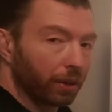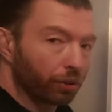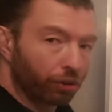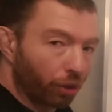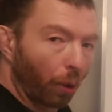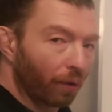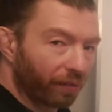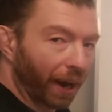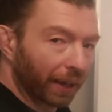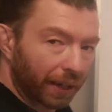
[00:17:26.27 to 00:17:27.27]
so
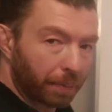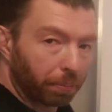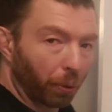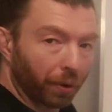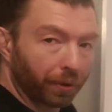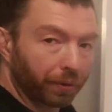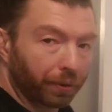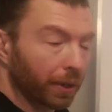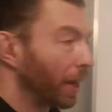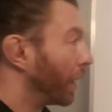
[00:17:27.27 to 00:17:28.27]
vitally important
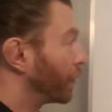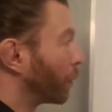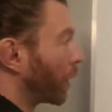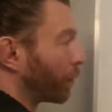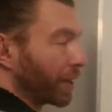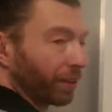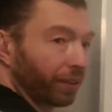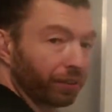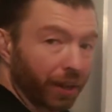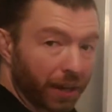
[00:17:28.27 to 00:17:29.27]
if we want to reach
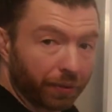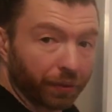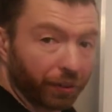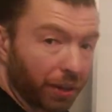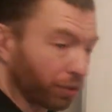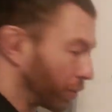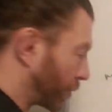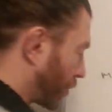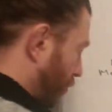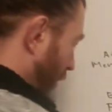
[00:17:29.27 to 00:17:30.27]
the stage of ascension,
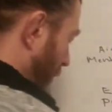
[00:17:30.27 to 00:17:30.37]
which I'll share